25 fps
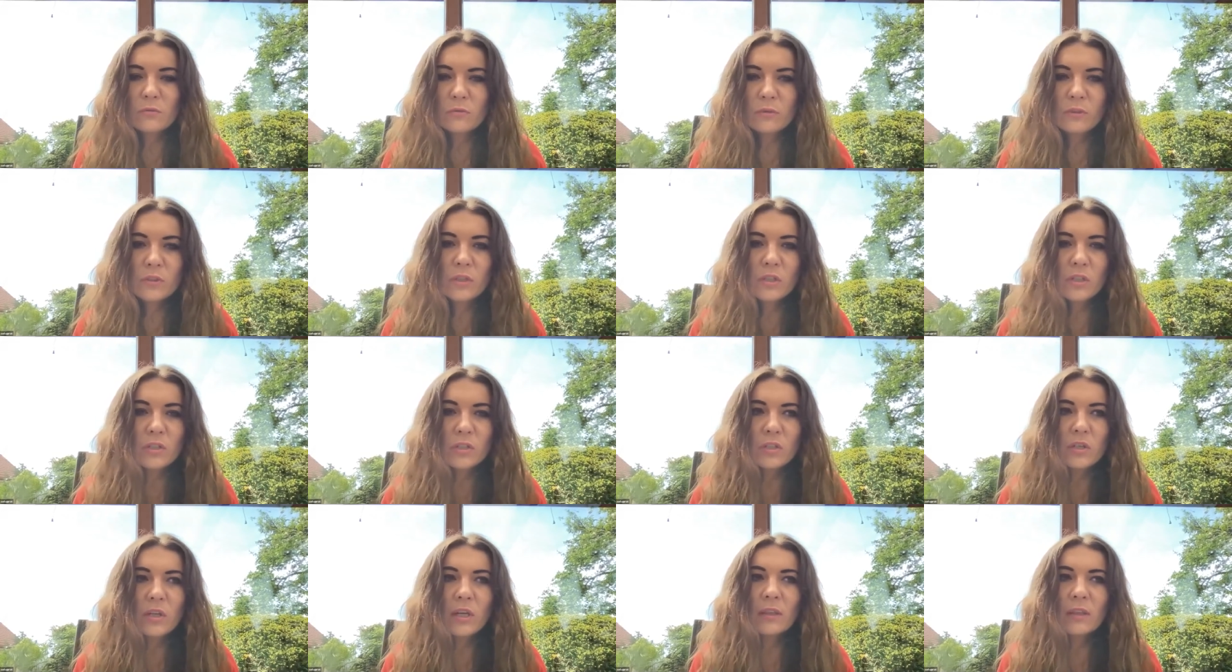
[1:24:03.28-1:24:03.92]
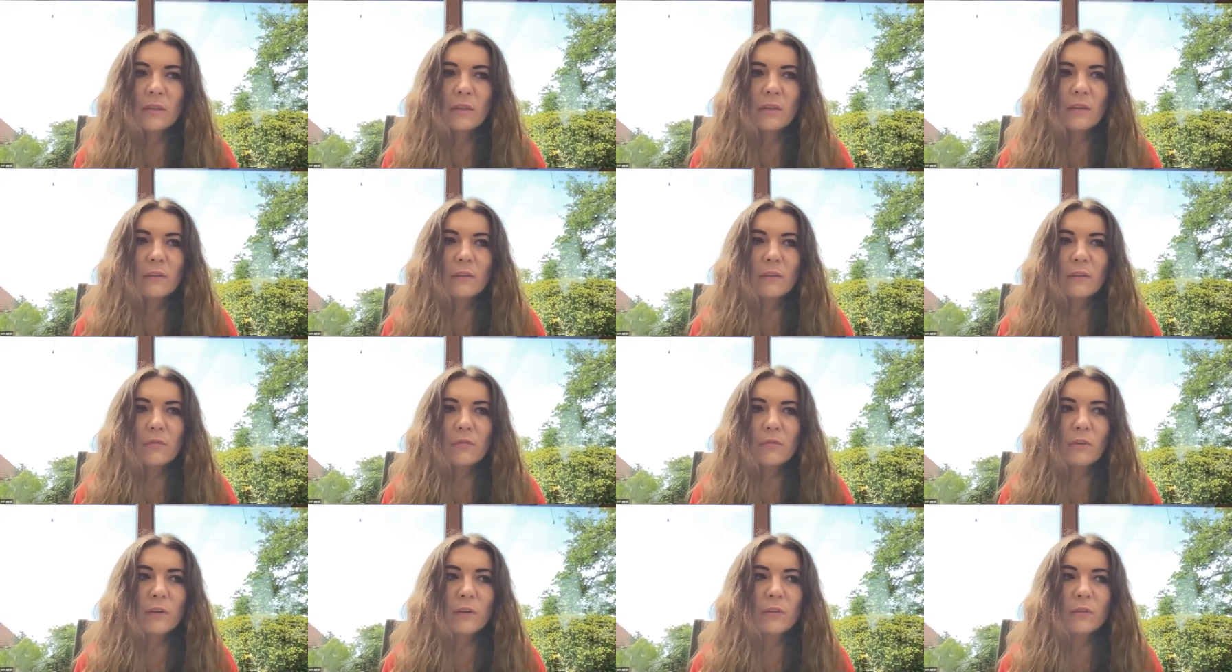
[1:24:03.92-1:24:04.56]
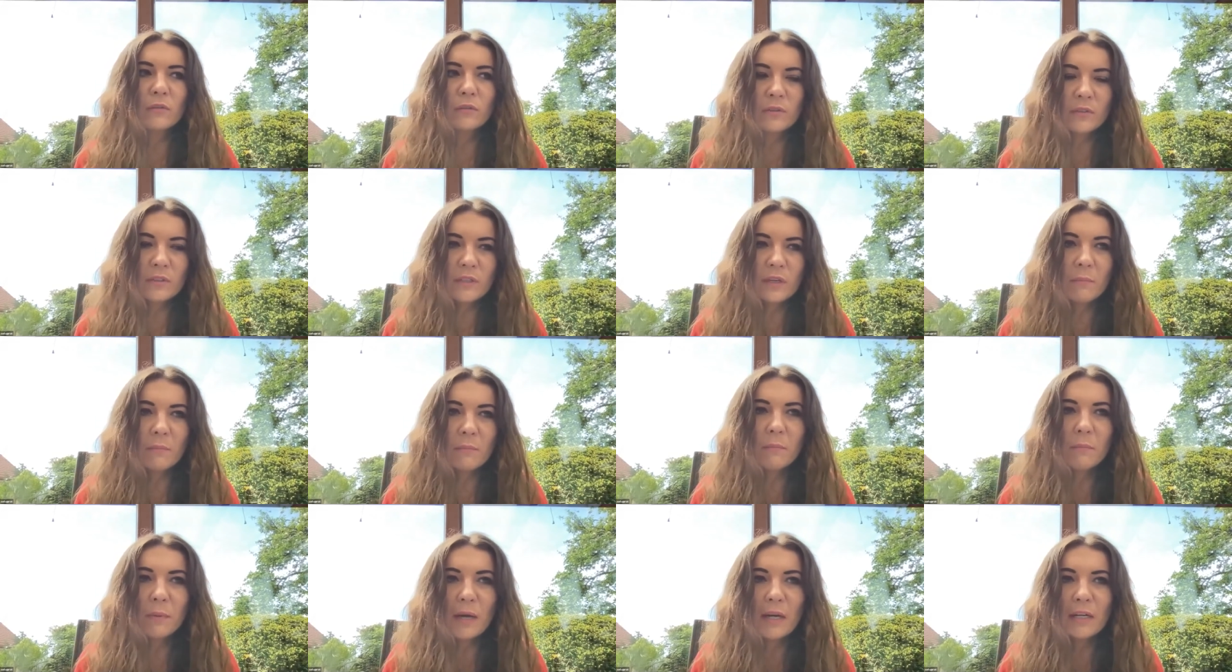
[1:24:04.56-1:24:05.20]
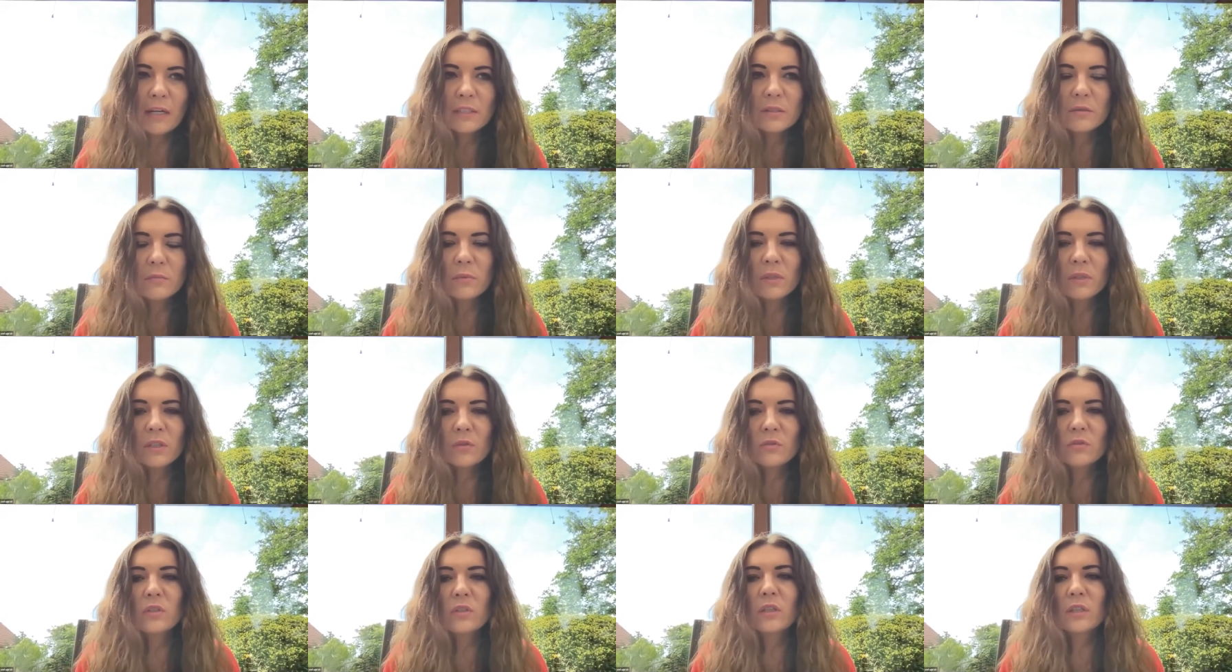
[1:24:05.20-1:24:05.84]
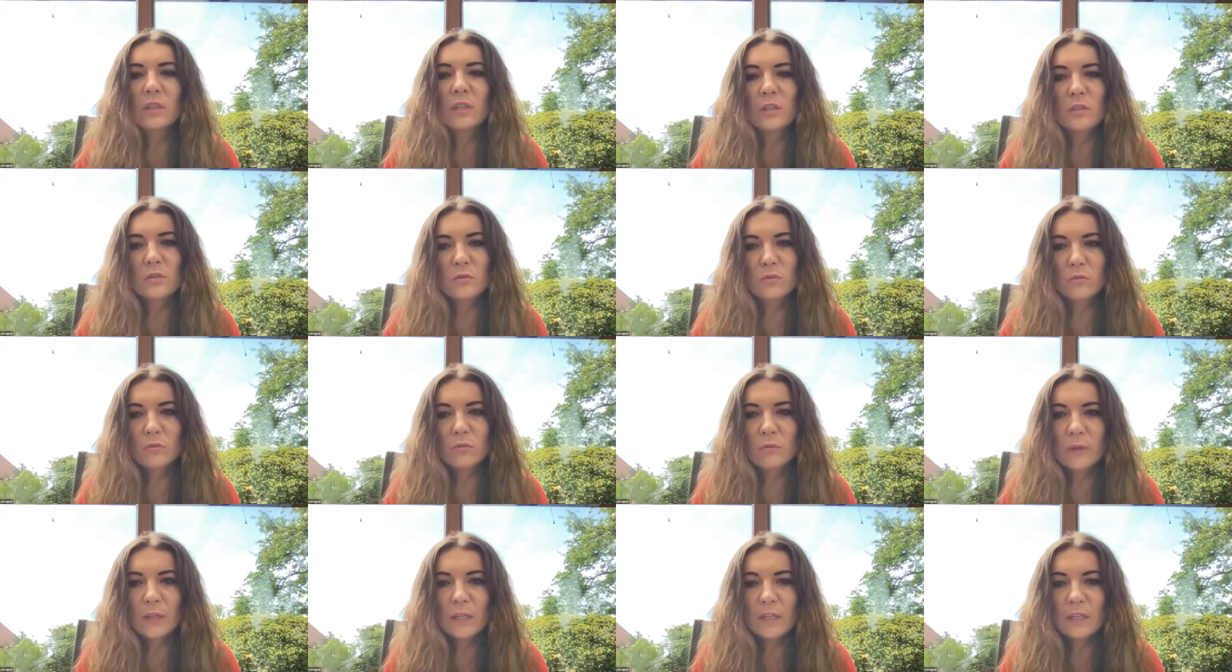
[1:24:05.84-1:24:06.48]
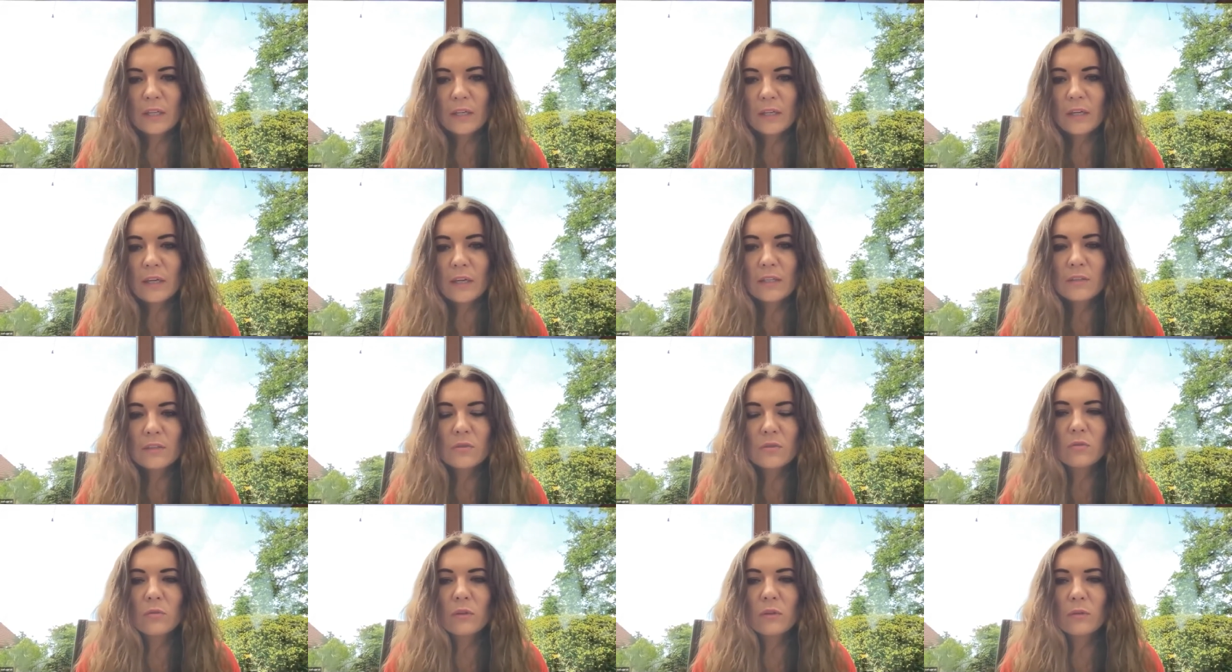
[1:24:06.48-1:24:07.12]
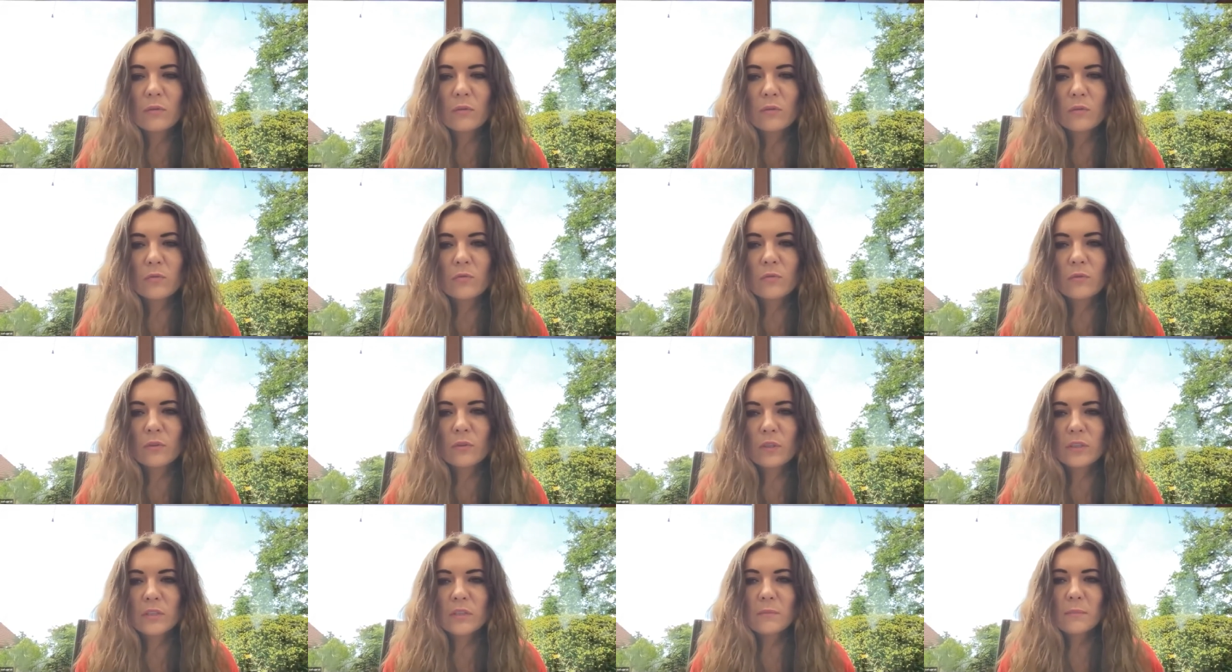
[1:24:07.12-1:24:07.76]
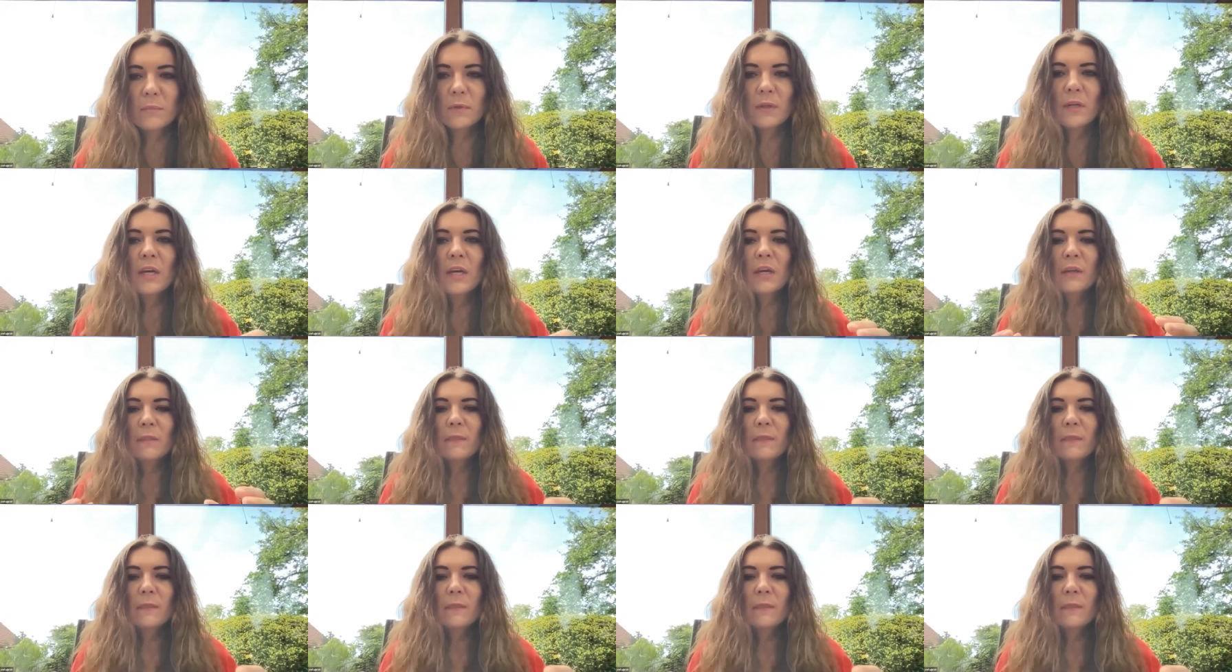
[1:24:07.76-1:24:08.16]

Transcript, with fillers: to rechange it and then they found uh, some bugs because they did it too quickly and so there was for example